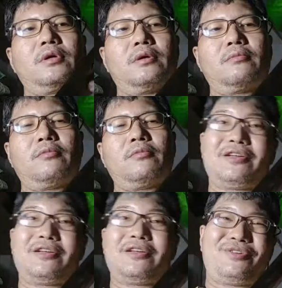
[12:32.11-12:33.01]
more than
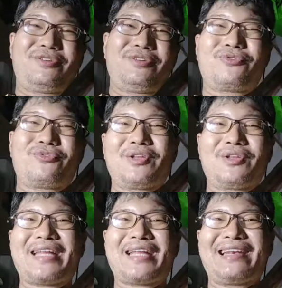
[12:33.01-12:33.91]
the usual
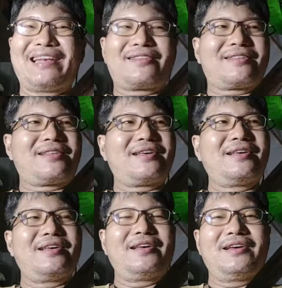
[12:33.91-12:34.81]
stainless
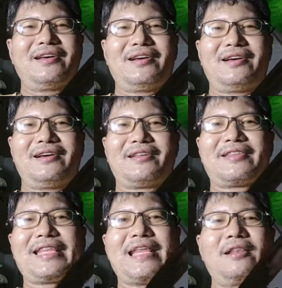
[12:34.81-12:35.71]

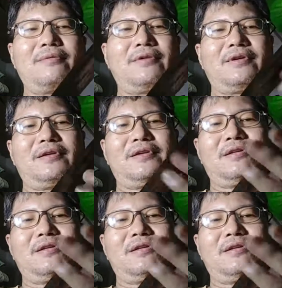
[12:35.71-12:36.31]
steel